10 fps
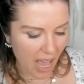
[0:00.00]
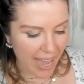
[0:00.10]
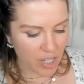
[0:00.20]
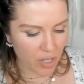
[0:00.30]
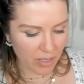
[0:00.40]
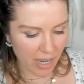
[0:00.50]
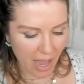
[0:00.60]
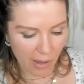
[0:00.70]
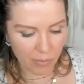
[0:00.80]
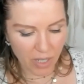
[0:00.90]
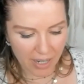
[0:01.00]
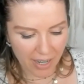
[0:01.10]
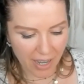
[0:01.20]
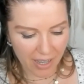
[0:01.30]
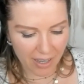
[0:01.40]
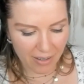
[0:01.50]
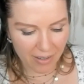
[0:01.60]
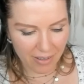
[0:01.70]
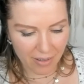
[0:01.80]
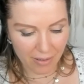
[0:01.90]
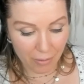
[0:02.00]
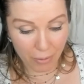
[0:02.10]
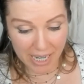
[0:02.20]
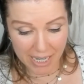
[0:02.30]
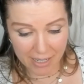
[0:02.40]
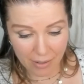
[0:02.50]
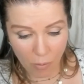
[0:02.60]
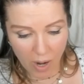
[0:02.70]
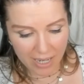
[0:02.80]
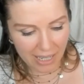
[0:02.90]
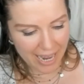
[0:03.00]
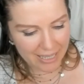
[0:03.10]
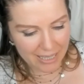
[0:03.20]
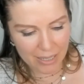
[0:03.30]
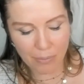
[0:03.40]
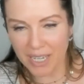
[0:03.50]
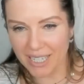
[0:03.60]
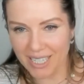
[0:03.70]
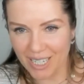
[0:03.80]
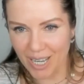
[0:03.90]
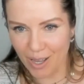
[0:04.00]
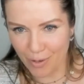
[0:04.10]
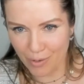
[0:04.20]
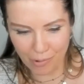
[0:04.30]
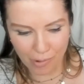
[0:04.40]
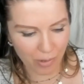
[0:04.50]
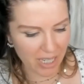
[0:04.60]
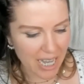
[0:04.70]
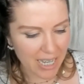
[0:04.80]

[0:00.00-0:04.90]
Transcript: Actually, I'm gonna read one last bit of your book,